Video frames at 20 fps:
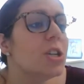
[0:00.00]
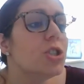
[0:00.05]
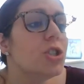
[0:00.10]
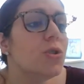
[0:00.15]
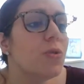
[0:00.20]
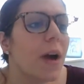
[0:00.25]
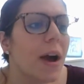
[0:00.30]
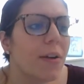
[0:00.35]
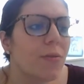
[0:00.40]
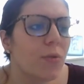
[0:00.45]
Do
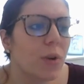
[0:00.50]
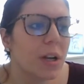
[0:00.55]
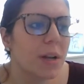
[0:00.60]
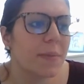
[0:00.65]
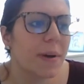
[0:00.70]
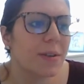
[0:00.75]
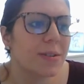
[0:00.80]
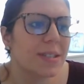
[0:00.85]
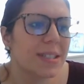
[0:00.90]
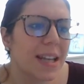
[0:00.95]
you have one
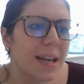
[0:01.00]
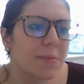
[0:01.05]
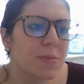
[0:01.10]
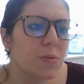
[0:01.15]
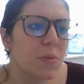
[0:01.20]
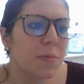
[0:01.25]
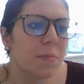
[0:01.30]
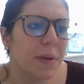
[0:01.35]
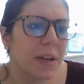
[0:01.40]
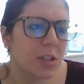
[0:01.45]
about
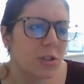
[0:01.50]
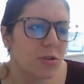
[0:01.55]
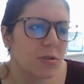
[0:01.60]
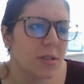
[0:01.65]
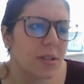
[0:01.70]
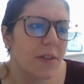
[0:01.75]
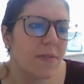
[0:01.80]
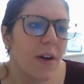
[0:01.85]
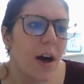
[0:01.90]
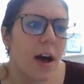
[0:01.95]
stamps with
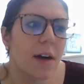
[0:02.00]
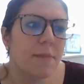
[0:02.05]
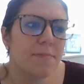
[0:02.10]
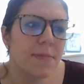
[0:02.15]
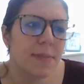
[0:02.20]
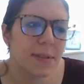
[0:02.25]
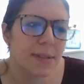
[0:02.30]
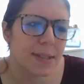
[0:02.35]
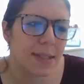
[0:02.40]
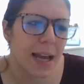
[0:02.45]
pictures of
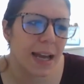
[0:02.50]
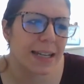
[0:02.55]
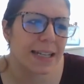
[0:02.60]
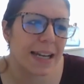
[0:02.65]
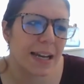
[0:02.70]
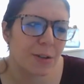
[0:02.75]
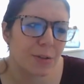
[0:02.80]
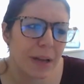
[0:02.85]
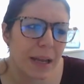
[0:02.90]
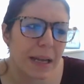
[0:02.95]

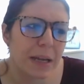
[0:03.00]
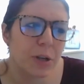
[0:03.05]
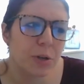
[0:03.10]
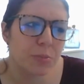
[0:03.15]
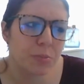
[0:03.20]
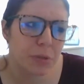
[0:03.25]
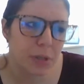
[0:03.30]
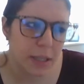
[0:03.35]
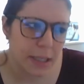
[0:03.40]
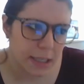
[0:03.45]
upside-down
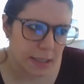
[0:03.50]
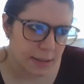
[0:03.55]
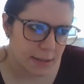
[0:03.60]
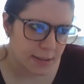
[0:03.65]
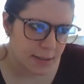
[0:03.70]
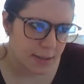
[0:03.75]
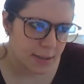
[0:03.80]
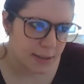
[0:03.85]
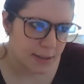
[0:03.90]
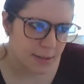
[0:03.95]

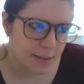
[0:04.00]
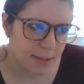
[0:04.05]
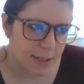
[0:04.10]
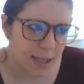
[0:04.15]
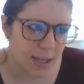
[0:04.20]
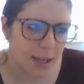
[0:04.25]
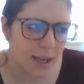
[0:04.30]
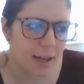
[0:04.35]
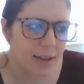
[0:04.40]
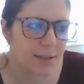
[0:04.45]
airplanes?
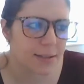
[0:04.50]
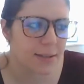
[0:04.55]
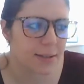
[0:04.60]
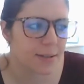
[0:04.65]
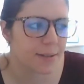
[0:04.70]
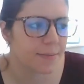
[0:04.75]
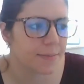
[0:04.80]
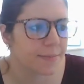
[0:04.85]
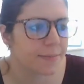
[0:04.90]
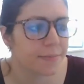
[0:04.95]
Dink asked.
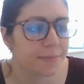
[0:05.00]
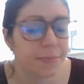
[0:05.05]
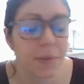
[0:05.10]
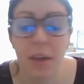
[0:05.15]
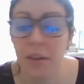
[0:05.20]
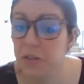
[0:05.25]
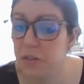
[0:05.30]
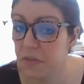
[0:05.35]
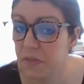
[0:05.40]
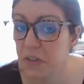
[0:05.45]

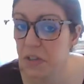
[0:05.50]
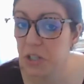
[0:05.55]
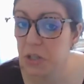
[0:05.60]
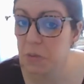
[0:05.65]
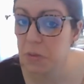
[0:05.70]
It's very